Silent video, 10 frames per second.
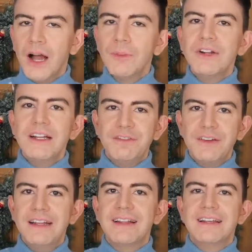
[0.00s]
I'm really
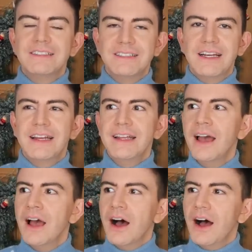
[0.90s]
feeling it today.
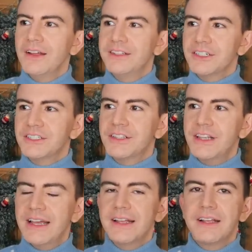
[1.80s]
I just
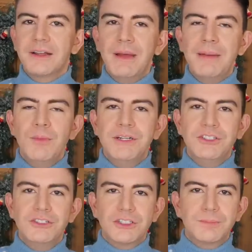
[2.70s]
think maybe we
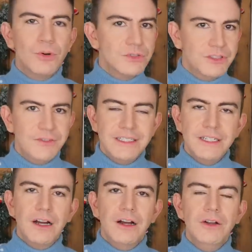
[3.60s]
should just pause the
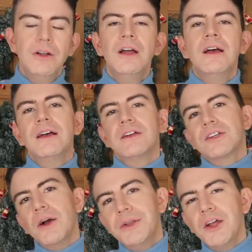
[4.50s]
video,
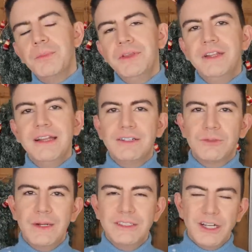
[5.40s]
go and open the
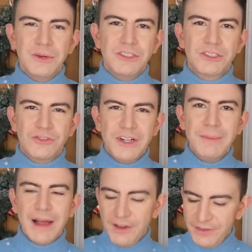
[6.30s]
nearest window and
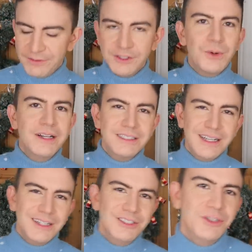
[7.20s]
scream out of it for 20
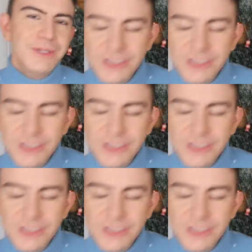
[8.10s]
seconds. Should